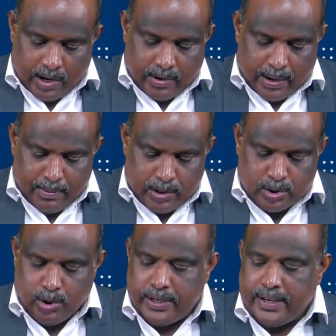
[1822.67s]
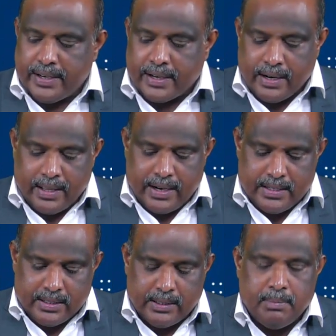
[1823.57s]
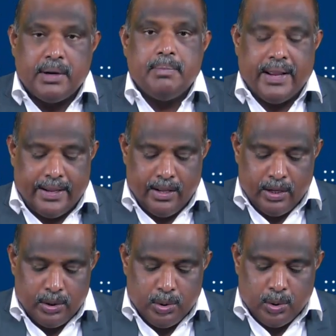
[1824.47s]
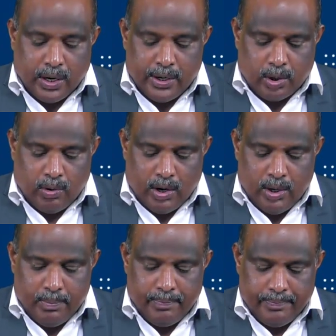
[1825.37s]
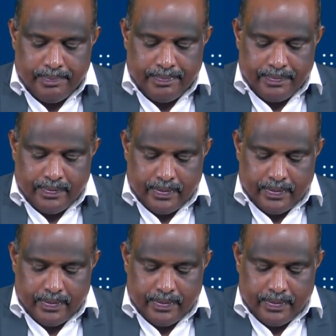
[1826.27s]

whatever I am showing in red color is nothing but my U control volume.